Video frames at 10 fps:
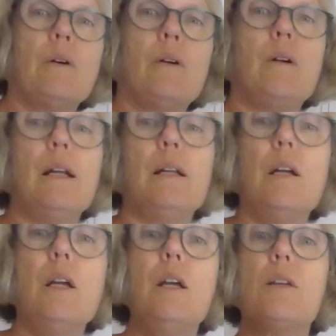All right.
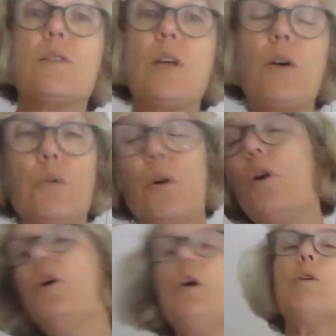So
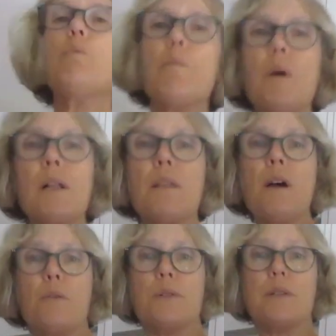who would want one of
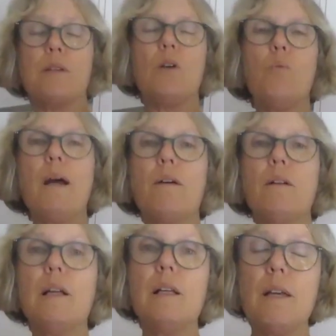those?
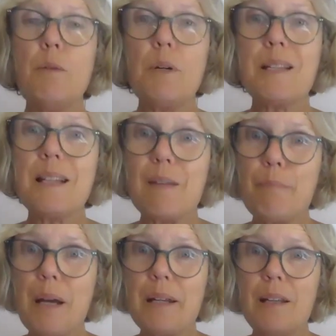Well, if you want to save
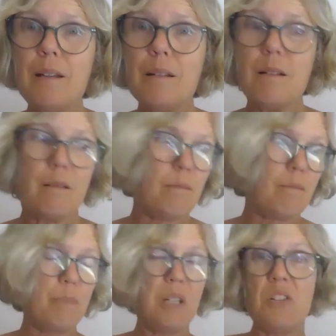money
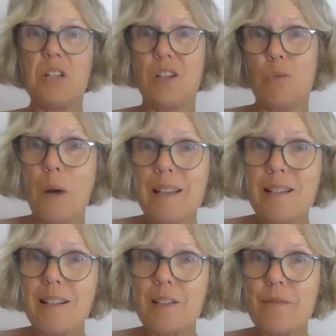because you're going to
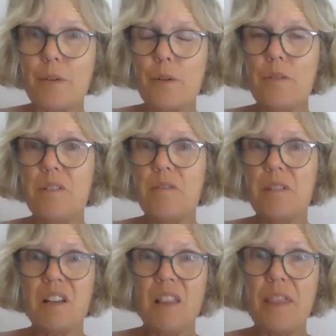waste less food,
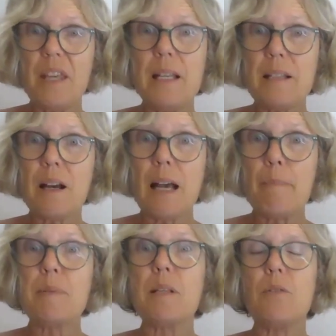these are
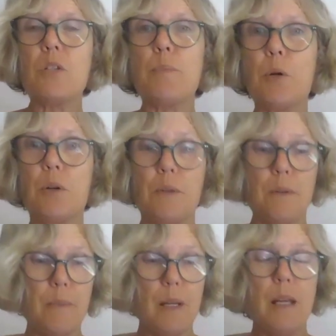absolutely spot on.